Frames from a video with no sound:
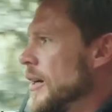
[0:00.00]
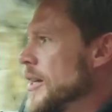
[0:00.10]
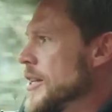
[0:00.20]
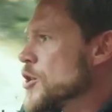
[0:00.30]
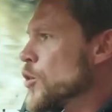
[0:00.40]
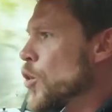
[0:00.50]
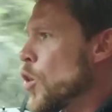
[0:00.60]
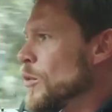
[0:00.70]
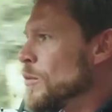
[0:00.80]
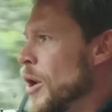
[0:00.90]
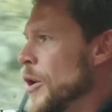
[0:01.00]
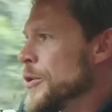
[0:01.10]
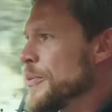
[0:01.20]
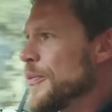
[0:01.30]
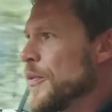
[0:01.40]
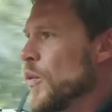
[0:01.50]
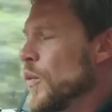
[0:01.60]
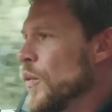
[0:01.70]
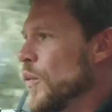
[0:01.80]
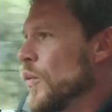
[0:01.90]
Other than your normal mode,
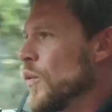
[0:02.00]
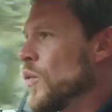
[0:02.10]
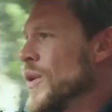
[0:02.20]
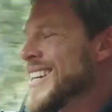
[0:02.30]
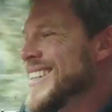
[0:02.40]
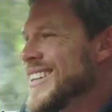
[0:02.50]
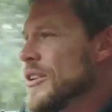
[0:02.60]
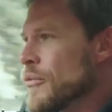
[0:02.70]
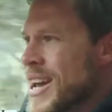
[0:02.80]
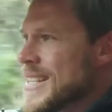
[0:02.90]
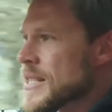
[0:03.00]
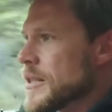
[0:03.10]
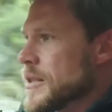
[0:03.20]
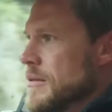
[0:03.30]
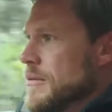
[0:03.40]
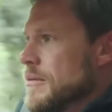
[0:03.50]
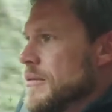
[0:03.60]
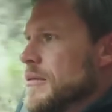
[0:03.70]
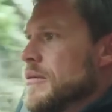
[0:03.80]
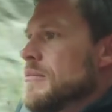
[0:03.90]
we can raise it
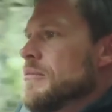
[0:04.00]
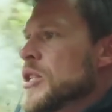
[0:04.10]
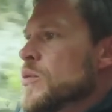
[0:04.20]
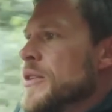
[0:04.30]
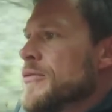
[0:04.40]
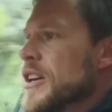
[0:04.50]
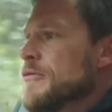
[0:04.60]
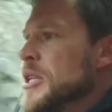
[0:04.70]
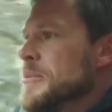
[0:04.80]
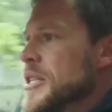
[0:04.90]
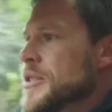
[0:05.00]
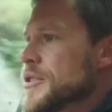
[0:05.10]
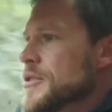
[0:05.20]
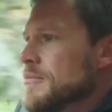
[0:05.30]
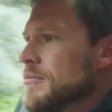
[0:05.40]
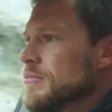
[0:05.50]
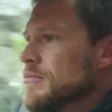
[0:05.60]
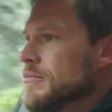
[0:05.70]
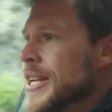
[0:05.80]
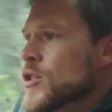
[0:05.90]
by 25 millimeters.
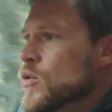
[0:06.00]
That's